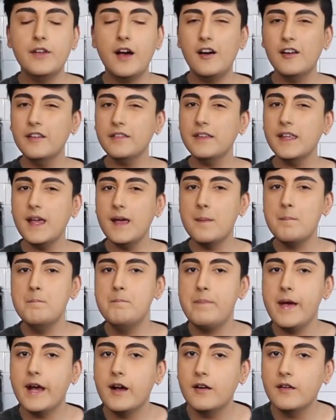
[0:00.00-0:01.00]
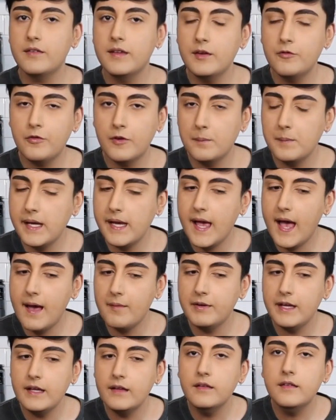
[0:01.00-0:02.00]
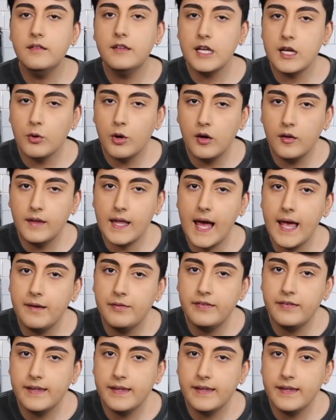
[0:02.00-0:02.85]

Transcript: honestly embarrassing for me having zero life